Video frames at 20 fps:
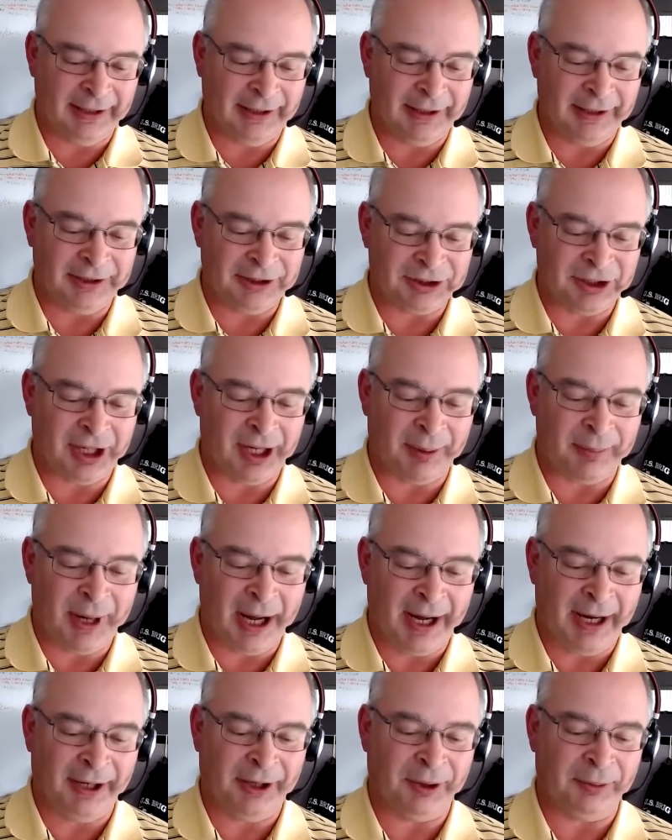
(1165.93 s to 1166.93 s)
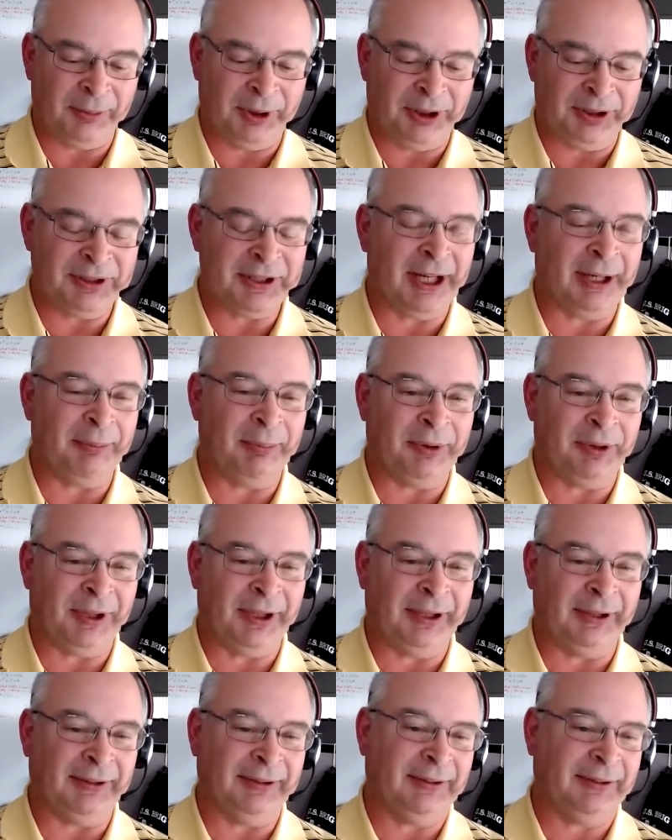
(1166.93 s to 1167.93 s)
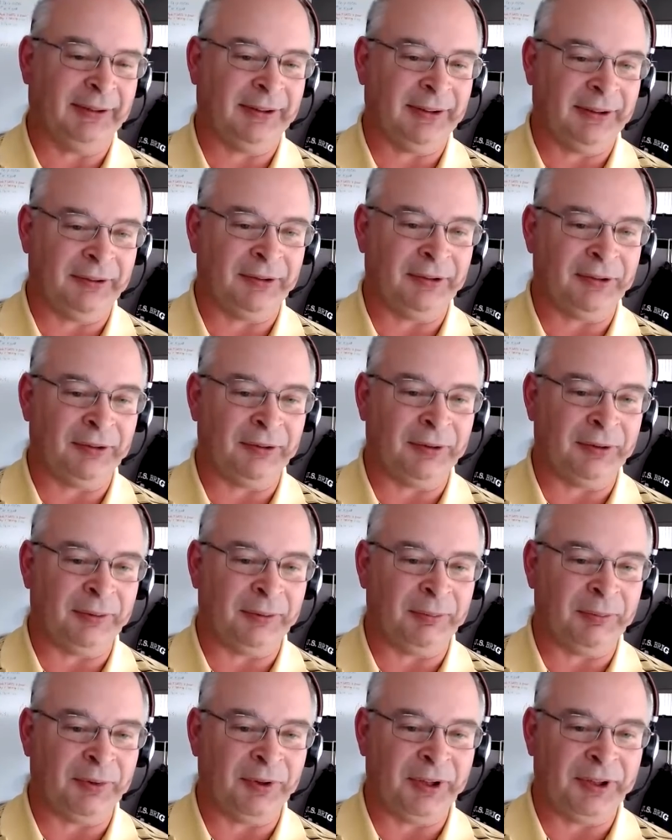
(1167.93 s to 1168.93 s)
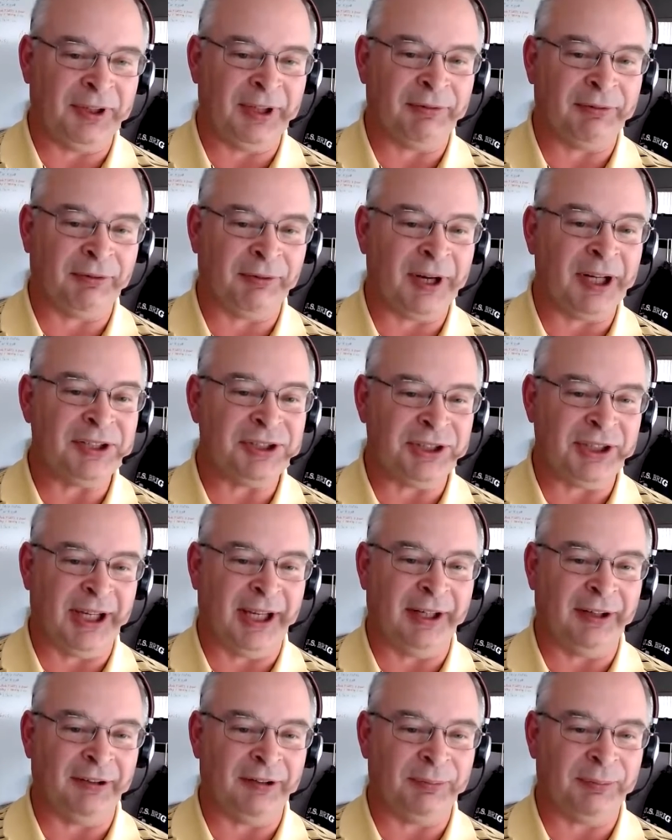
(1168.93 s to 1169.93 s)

Those are the differentiators between who gets hired and who doesn't.